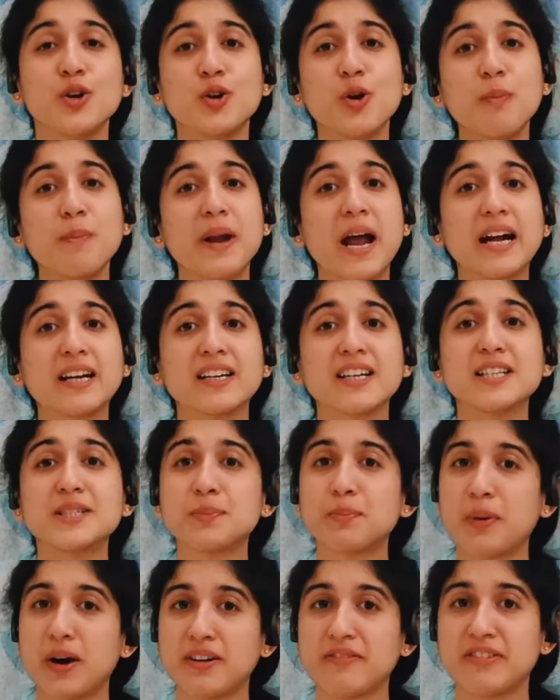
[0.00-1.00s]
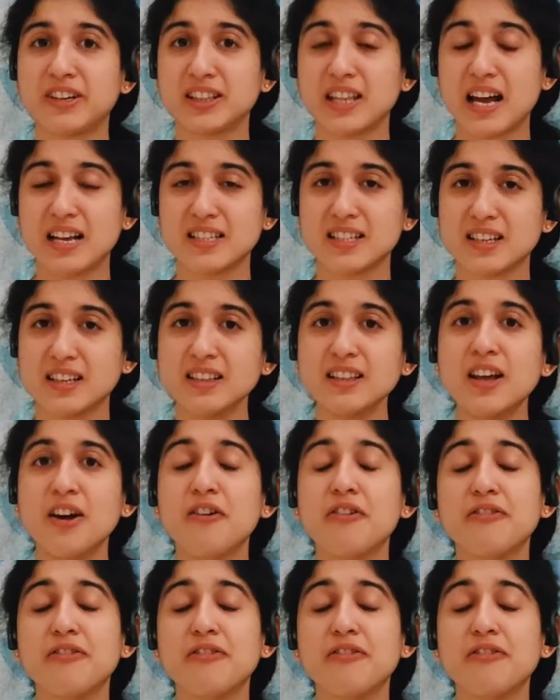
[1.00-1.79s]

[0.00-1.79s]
To practice Parvatasan,